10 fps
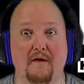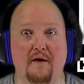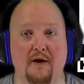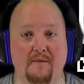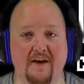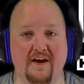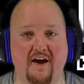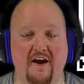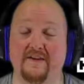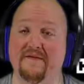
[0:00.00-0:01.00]
Oh my
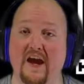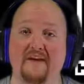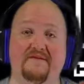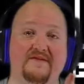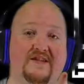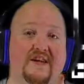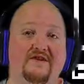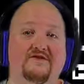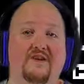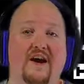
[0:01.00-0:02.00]
god! If, if you've
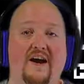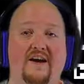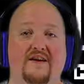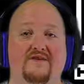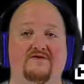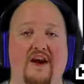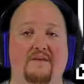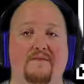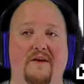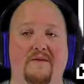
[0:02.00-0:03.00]
seen uh,
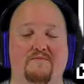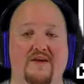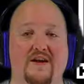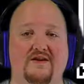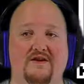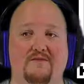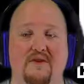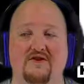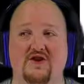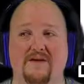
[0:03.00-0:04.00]
Dragon Ball Abridged or
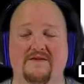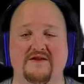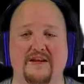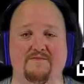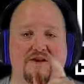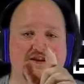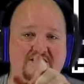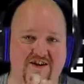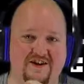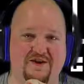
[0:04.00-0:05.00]
Dragon Ball Z Bridge,
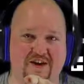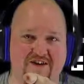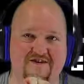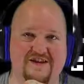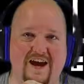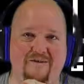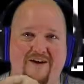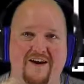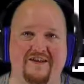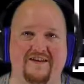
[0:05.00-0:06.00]
you'd understand
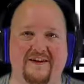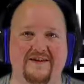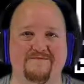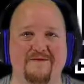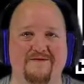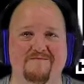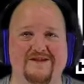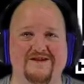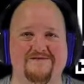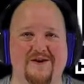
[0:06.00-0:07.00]
why I think that's
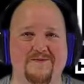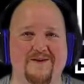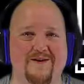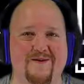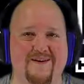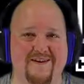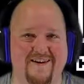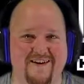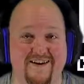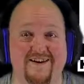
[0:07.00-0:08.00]
Mr. Popo.
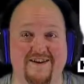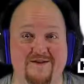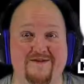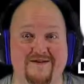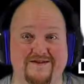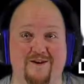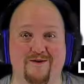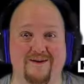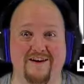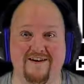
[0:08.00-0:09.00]
You would
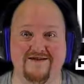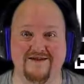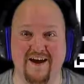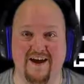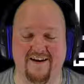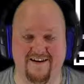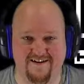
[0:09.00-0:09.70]
totally understand.